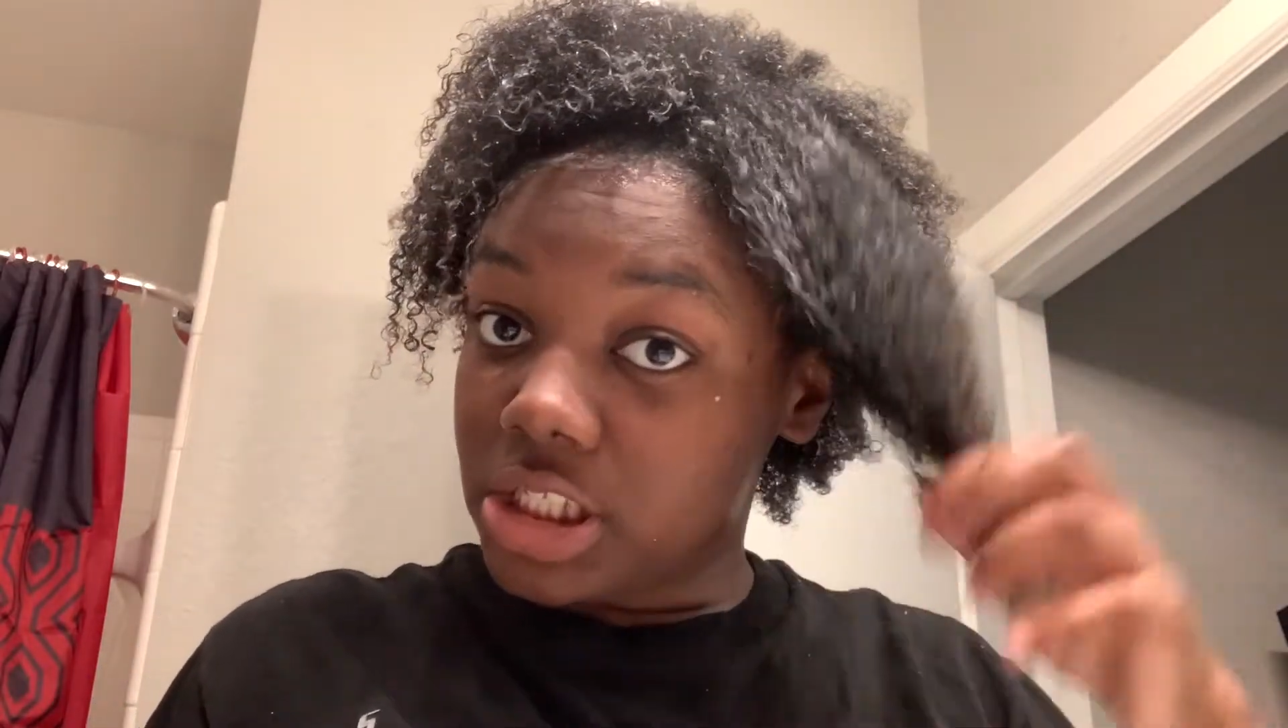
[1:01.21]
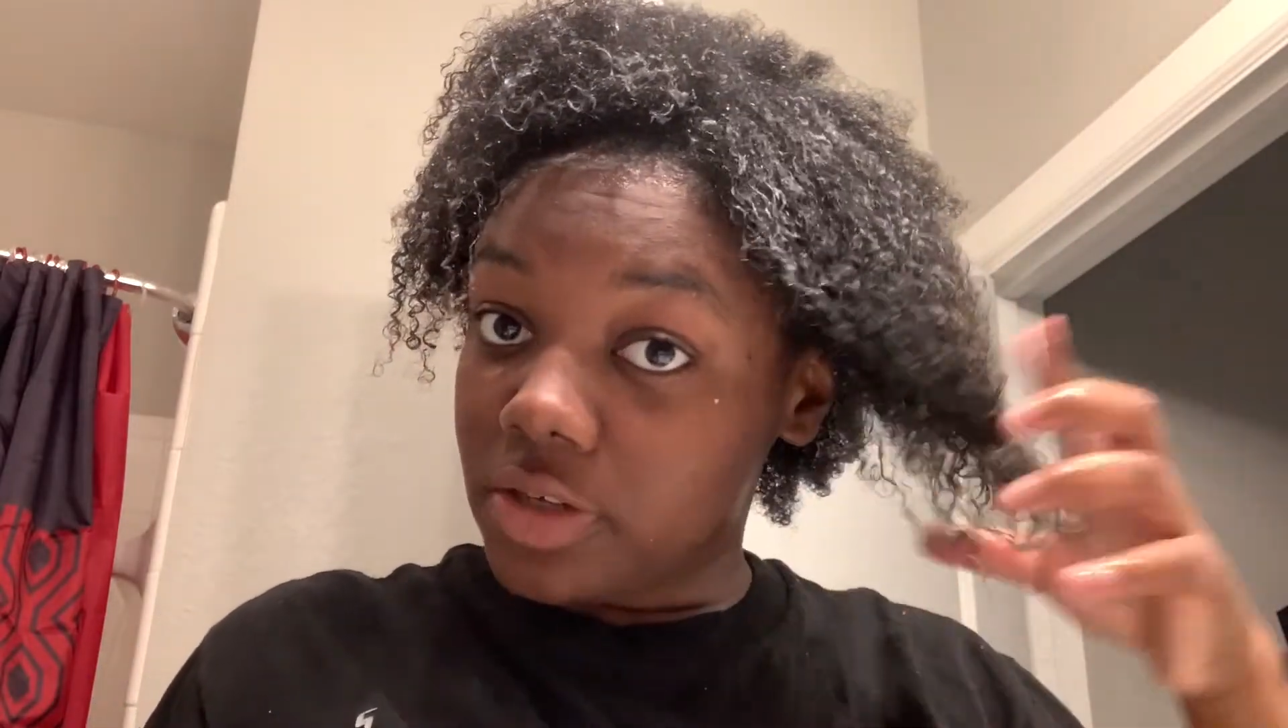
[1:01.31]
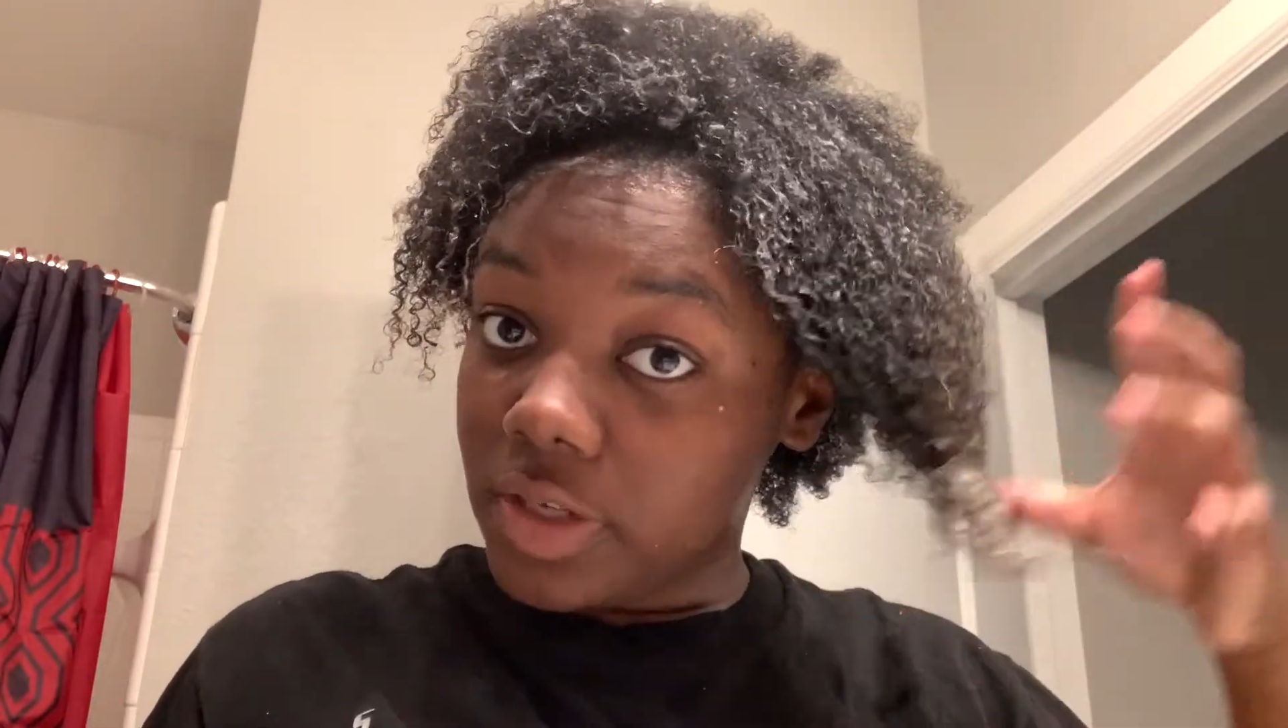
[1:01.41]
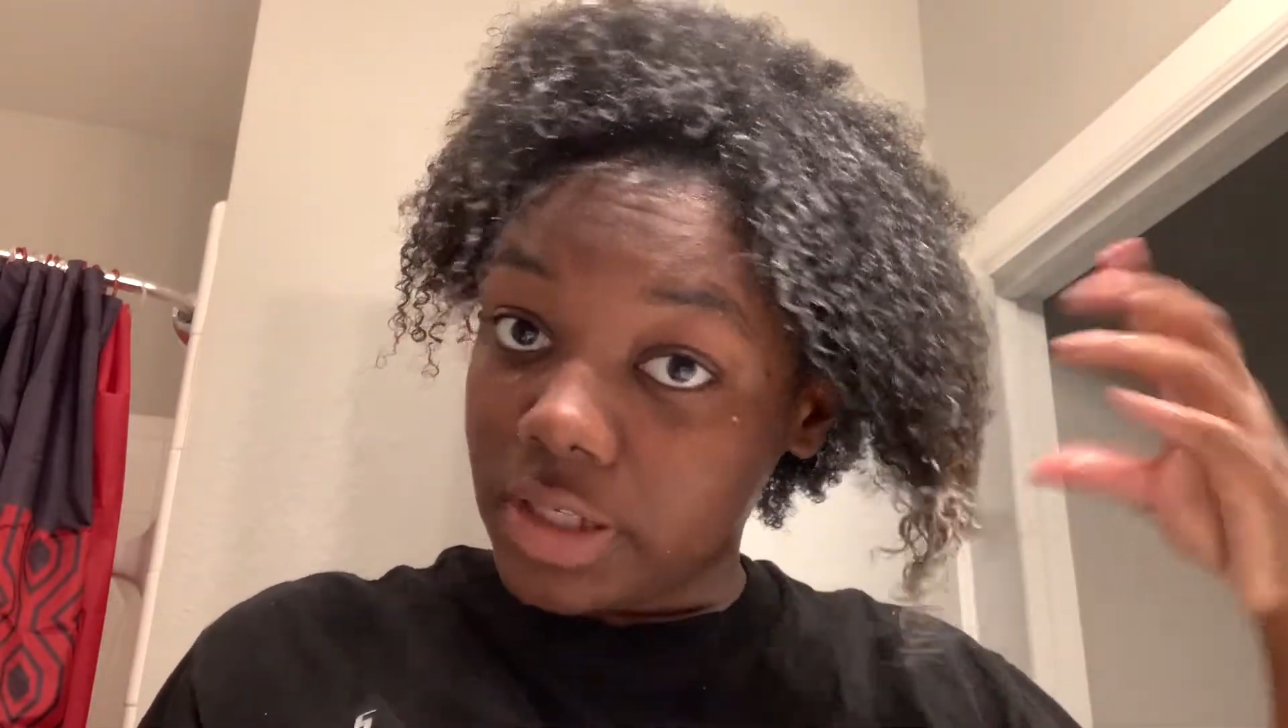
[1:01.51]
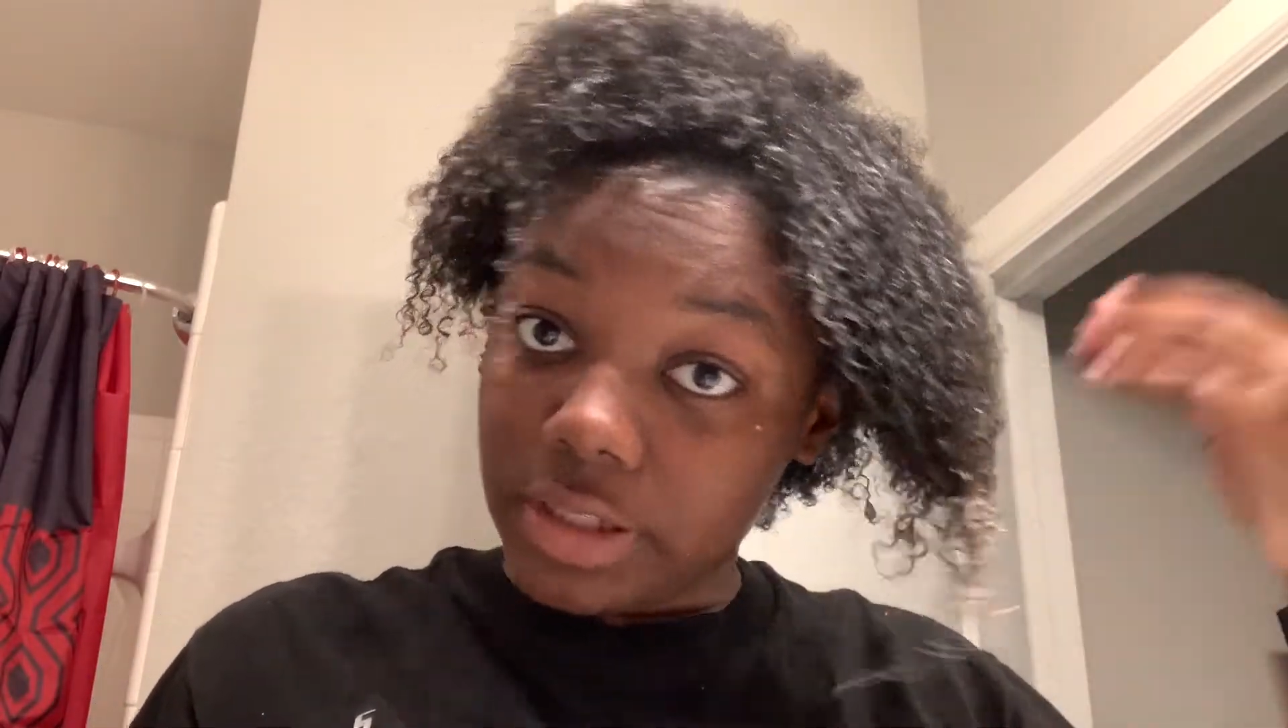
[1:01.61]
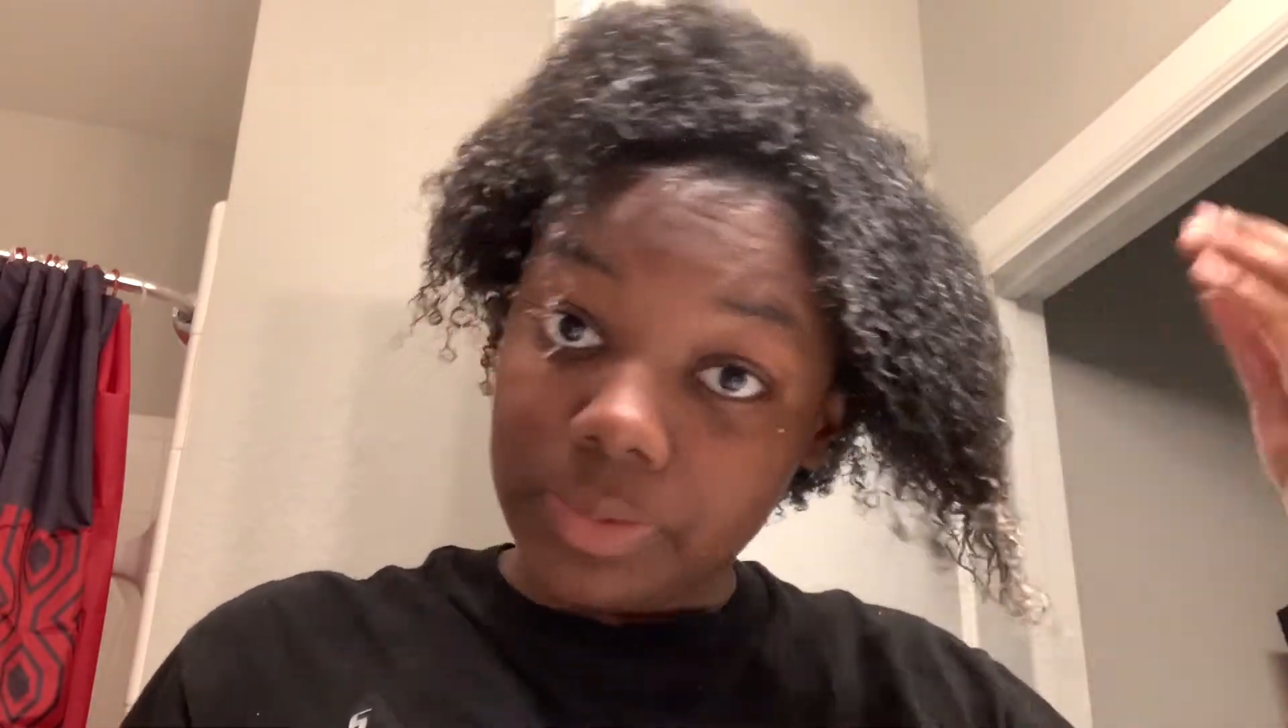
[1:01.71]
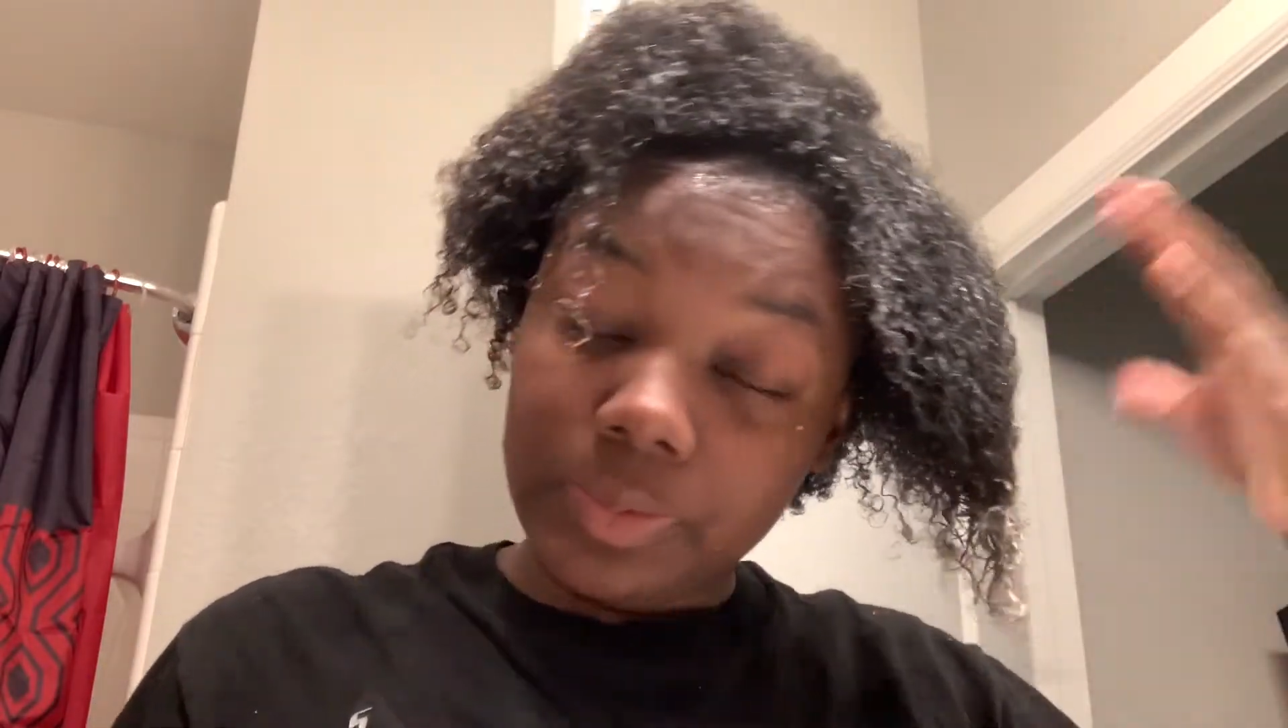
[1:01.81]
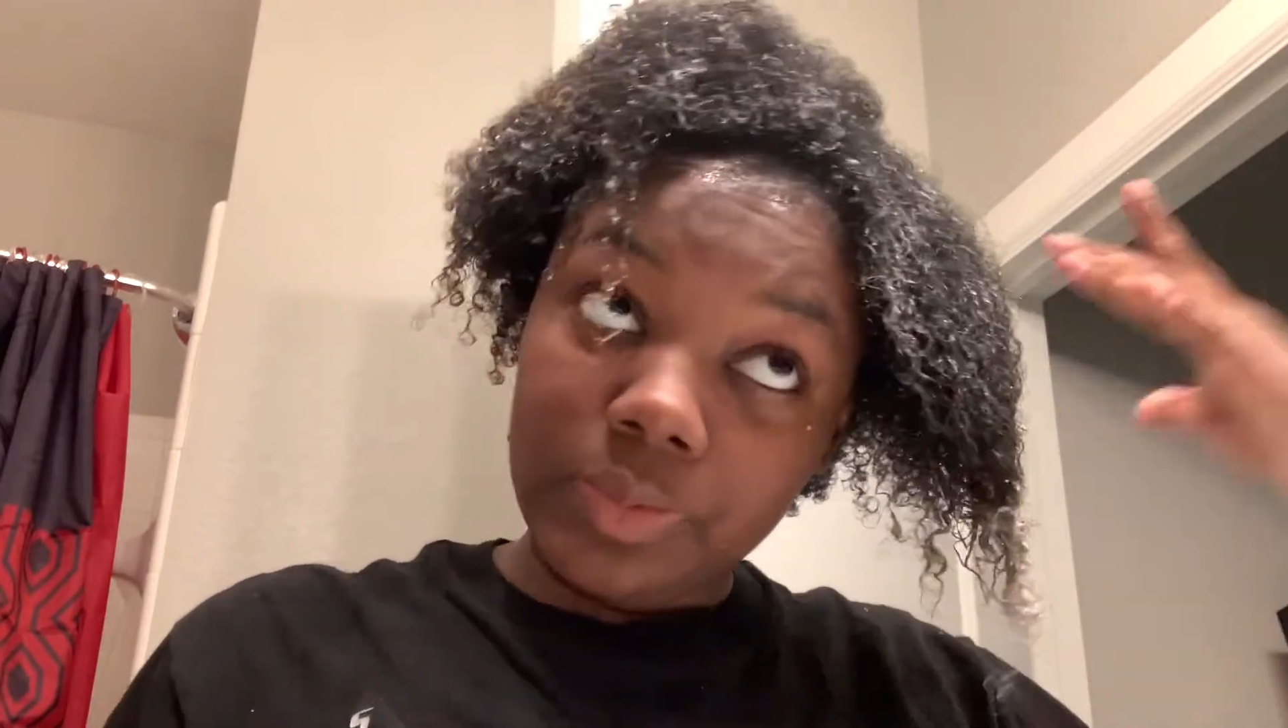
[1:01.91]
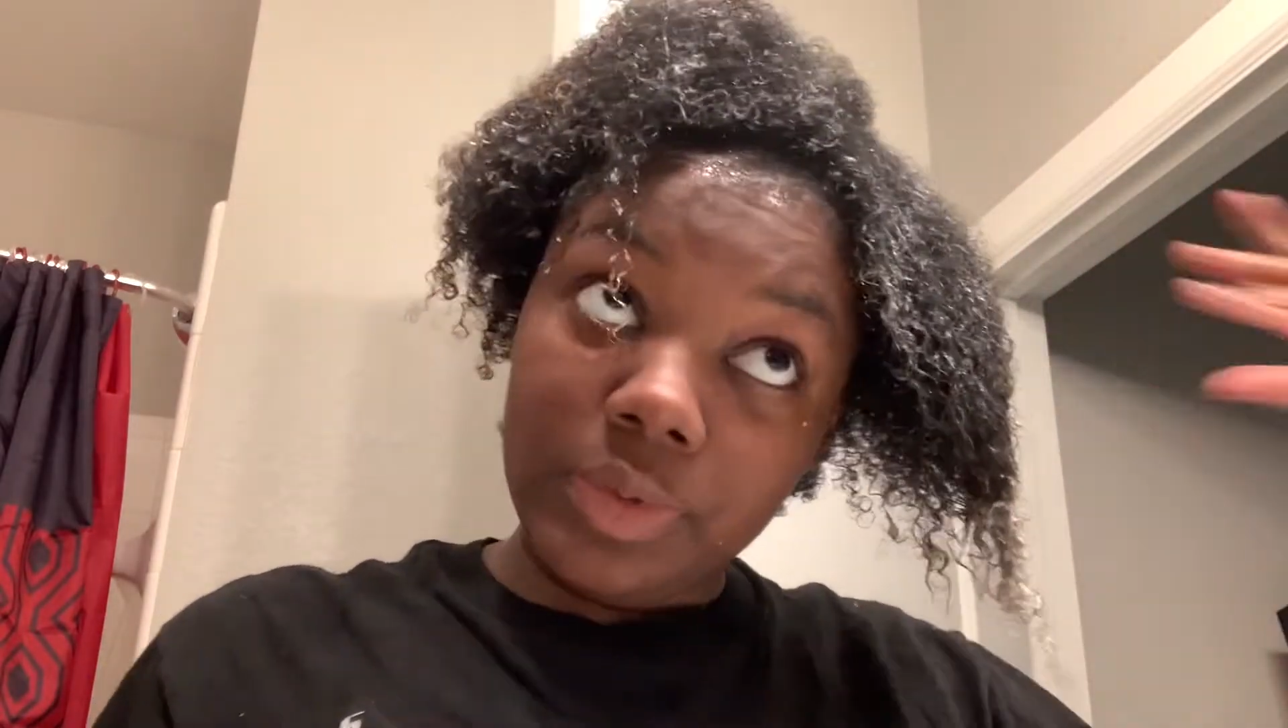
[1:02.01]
okay?